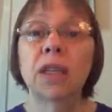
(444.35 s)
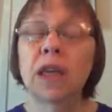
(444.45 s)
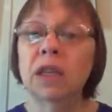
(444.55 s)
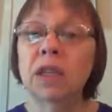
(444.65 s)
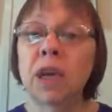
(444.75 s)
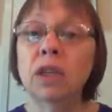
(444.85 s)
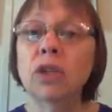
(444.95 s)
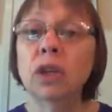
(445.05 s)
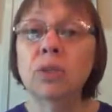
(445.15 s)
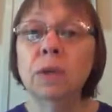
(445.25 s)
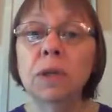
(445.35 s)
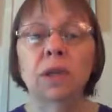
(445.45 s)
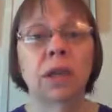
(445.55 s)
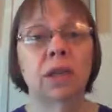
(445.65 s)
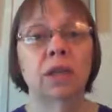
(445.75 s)
That's not judgment,
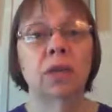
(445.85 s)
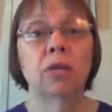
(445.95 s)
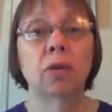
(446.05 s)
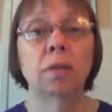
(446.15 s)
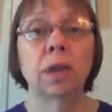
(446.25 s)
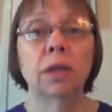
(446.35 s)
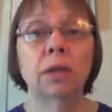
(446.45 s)
that's discernment.